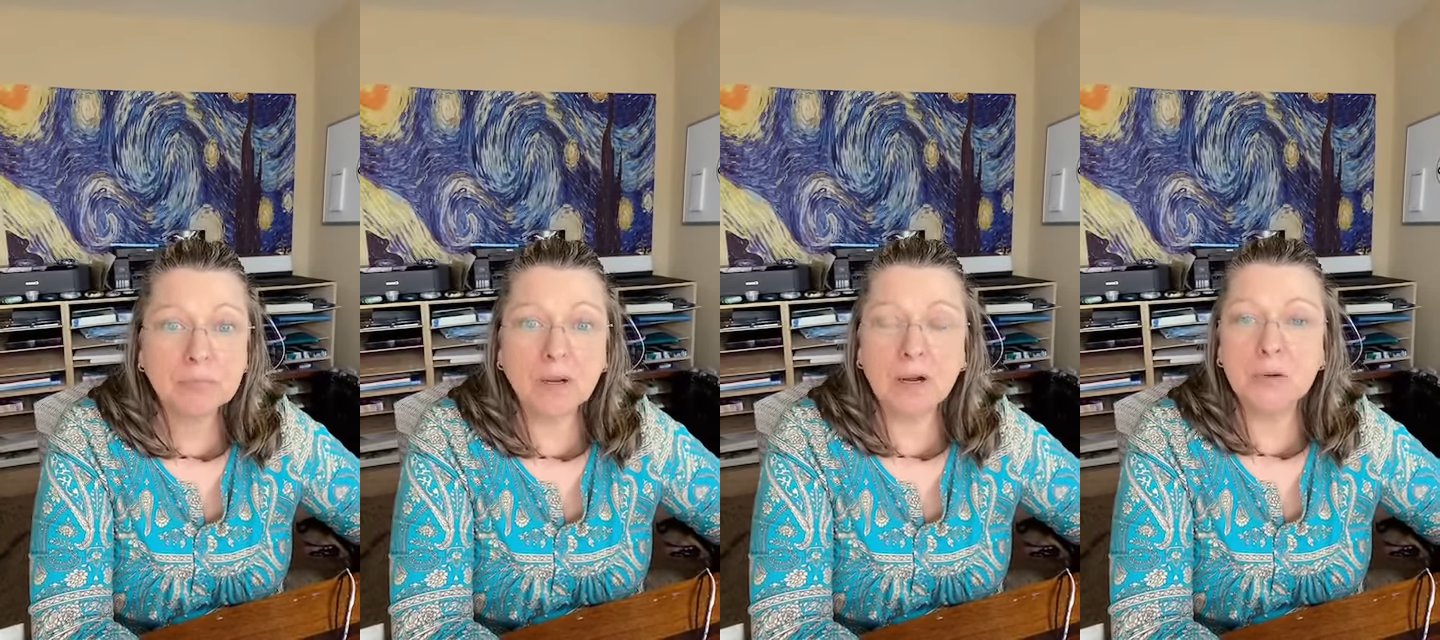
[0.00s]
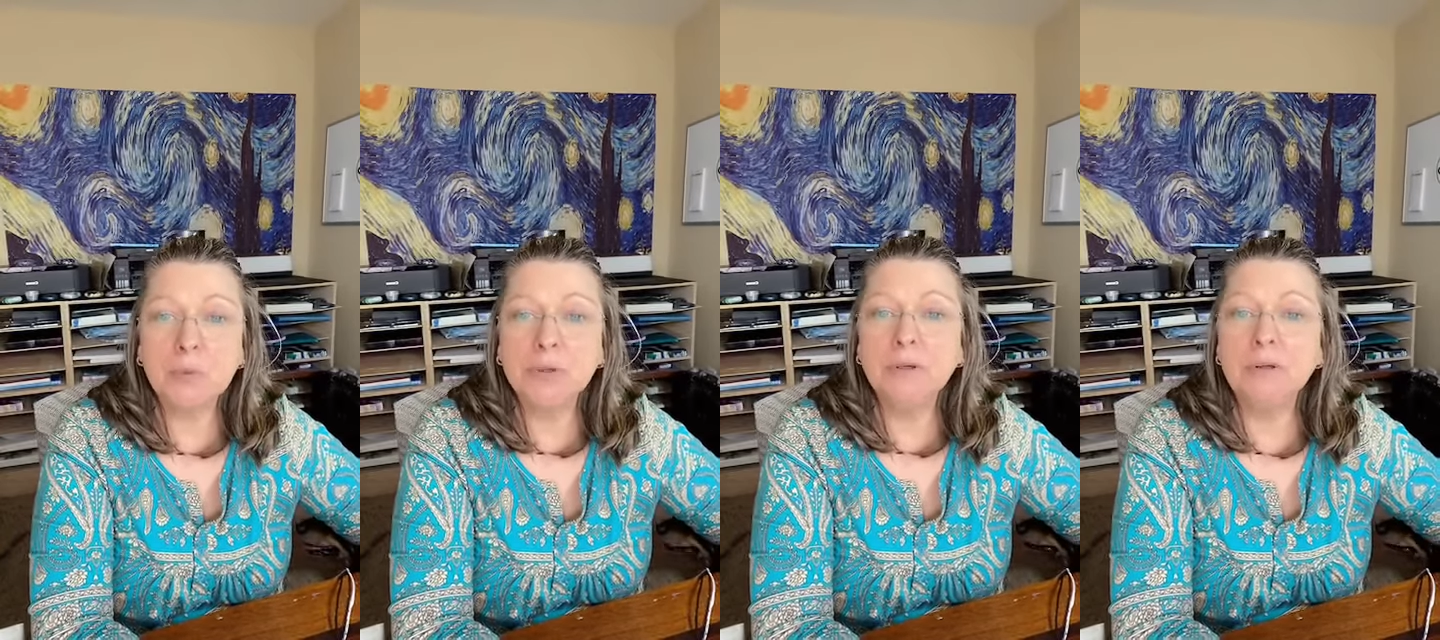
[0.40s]
I
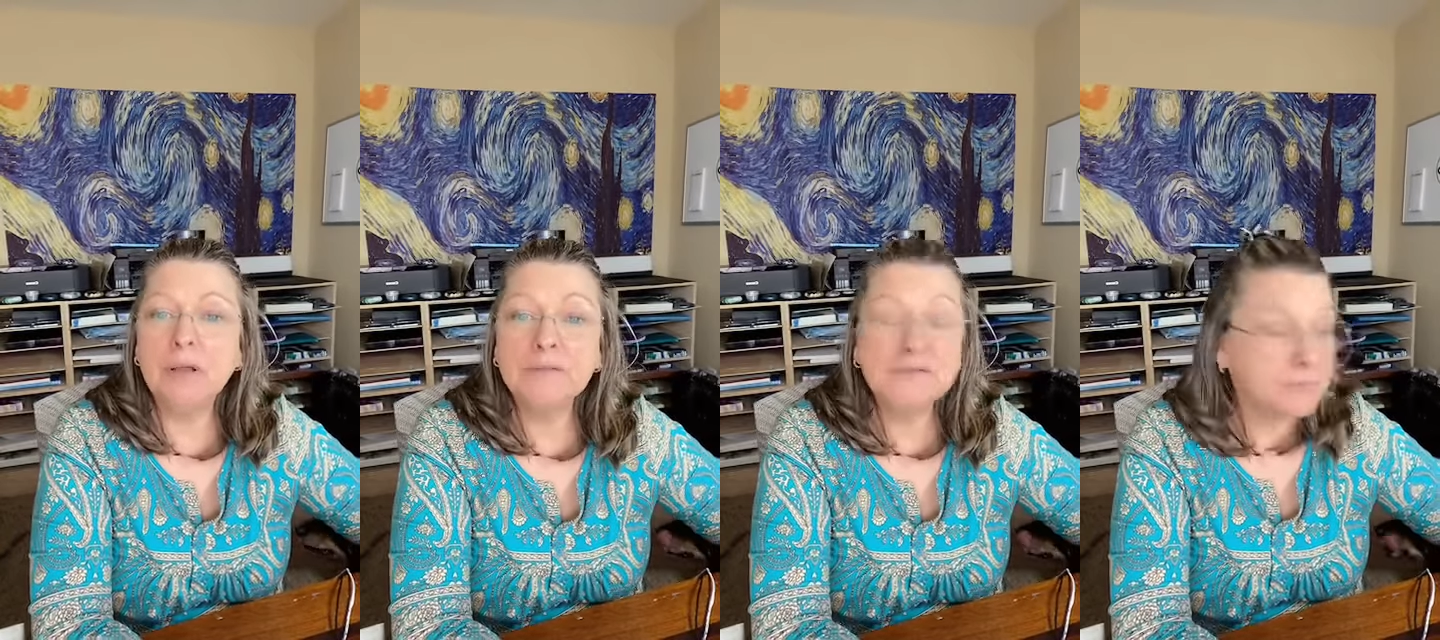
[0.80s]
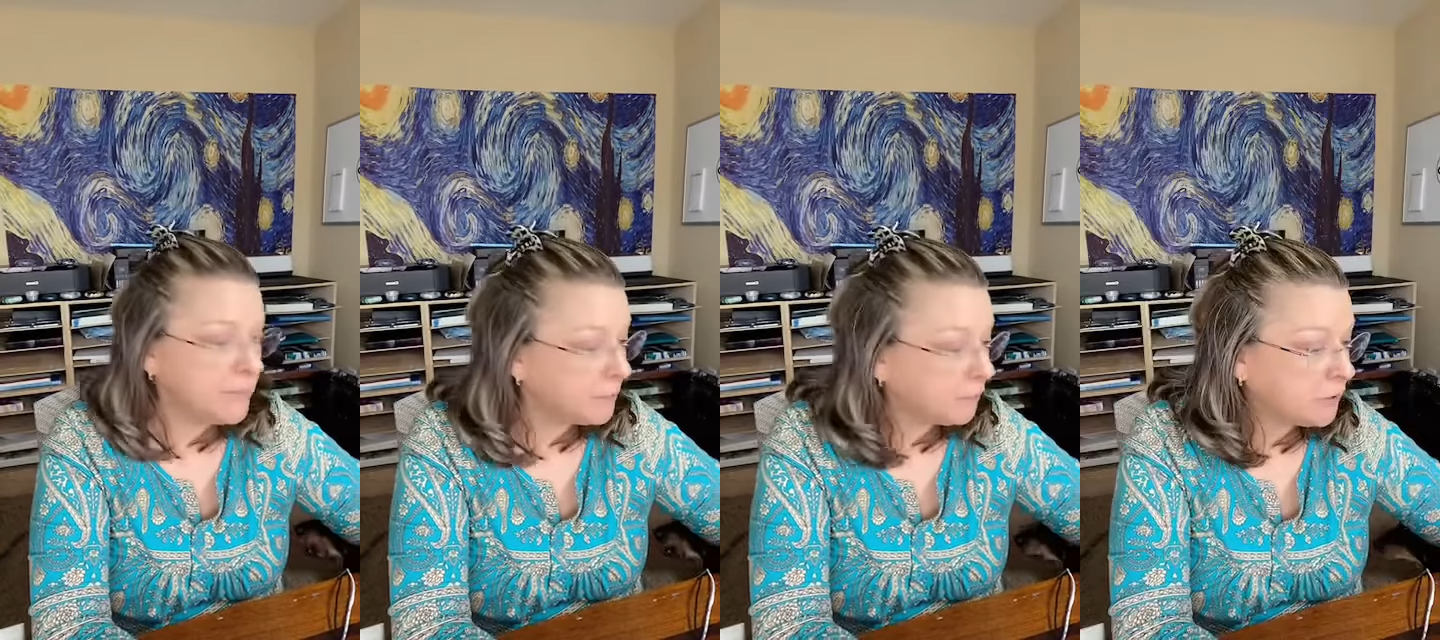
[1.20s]
would love to
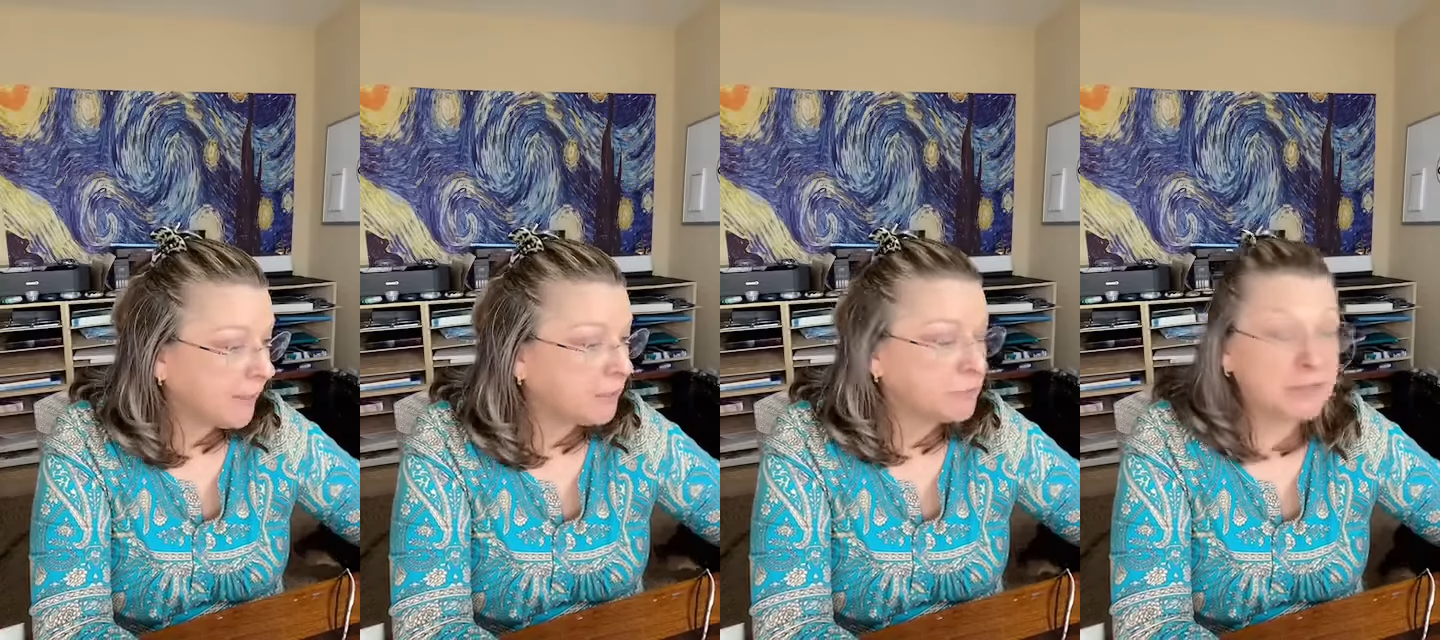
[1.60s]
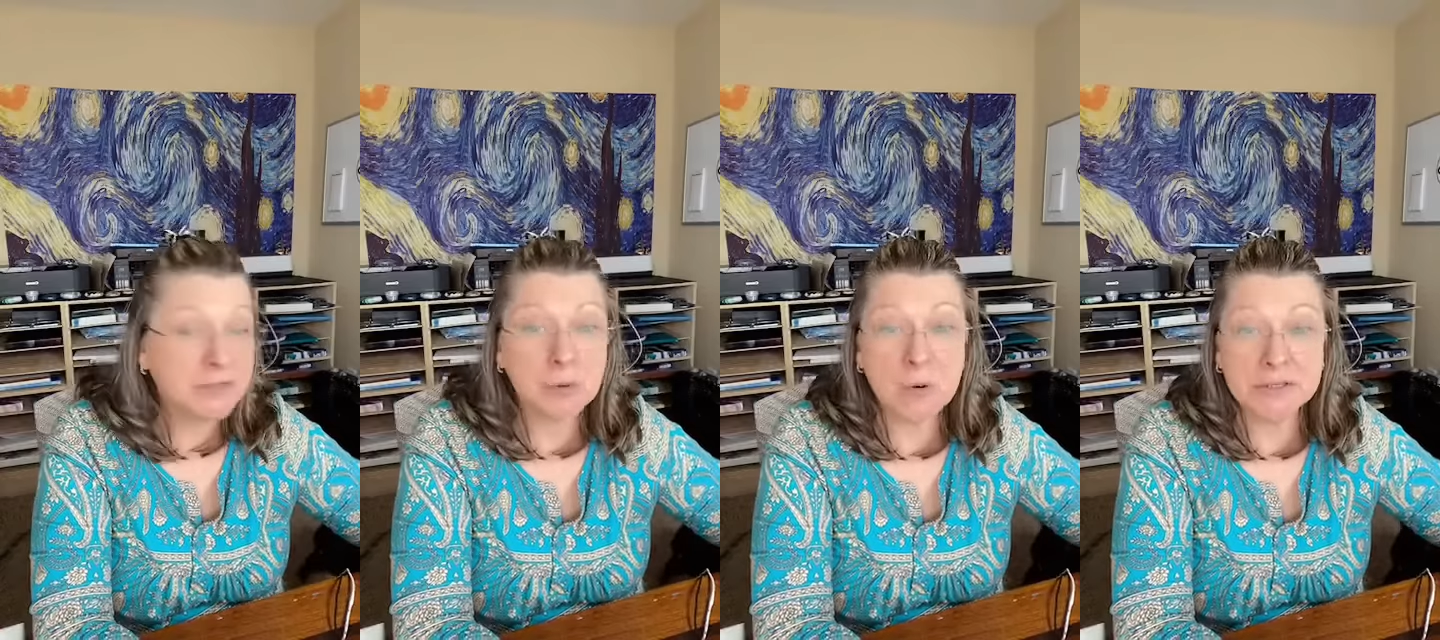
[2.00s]
be able to answer
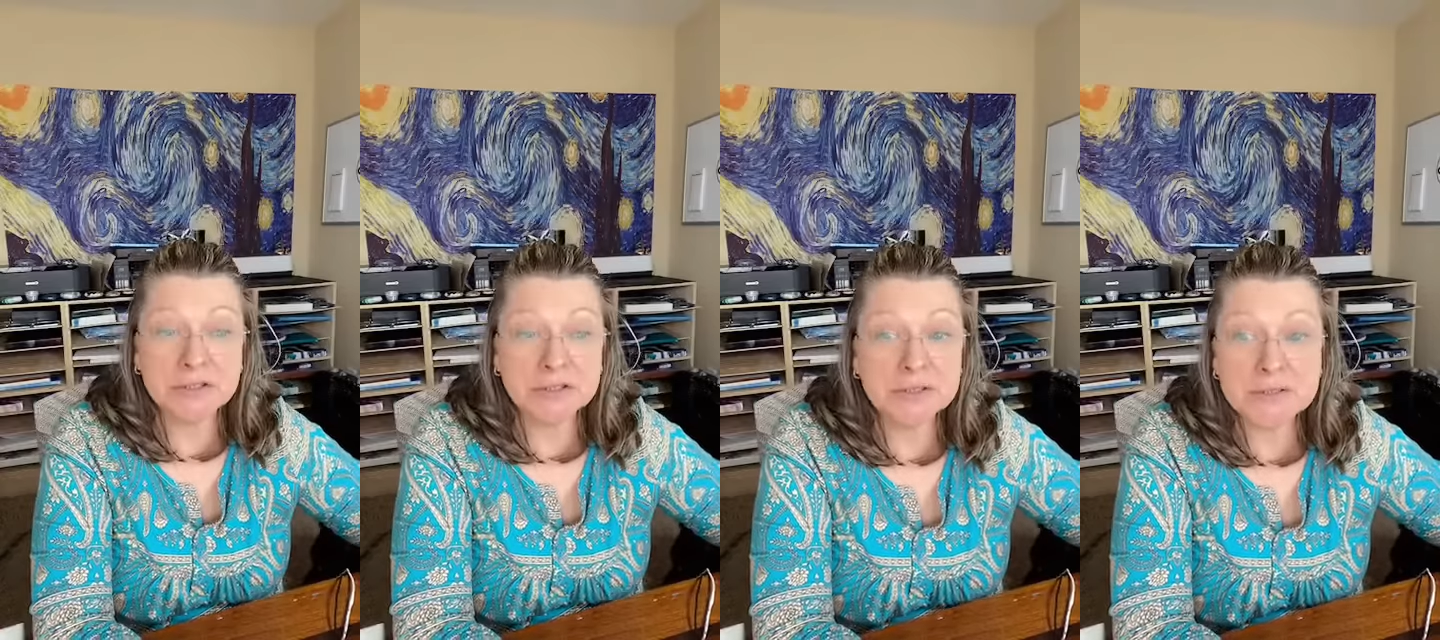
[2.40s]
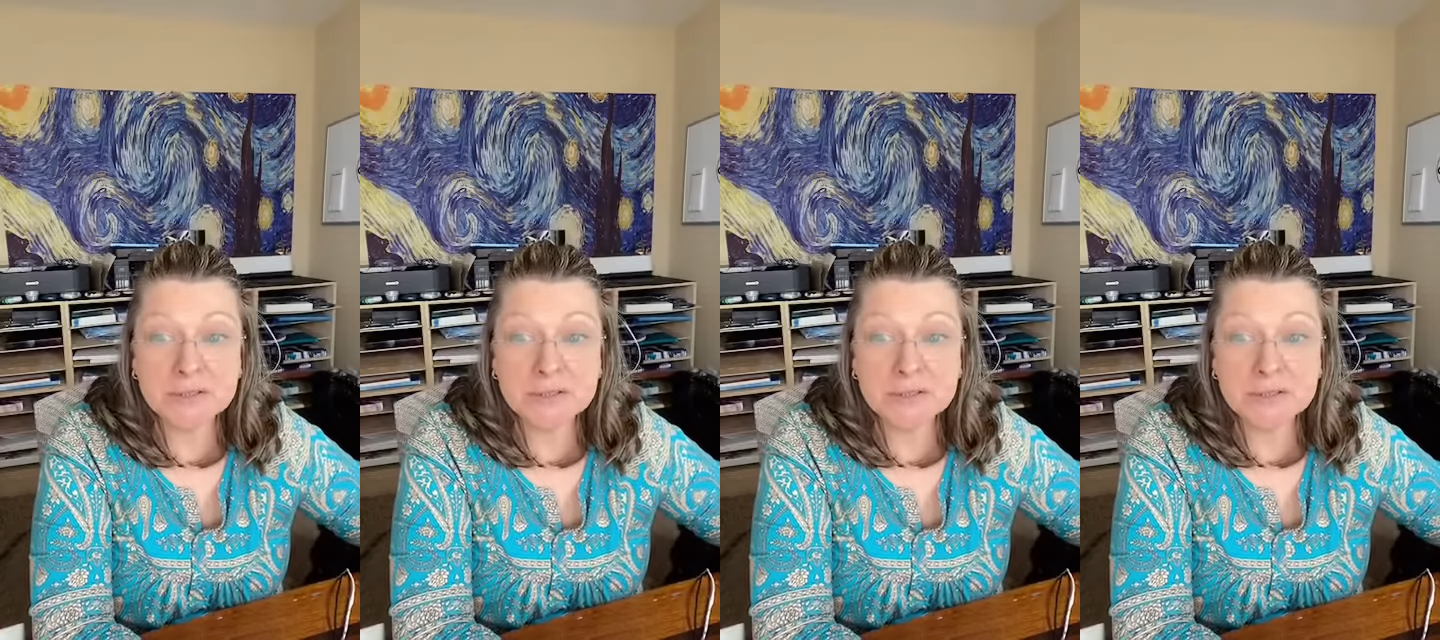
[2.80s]
some questions.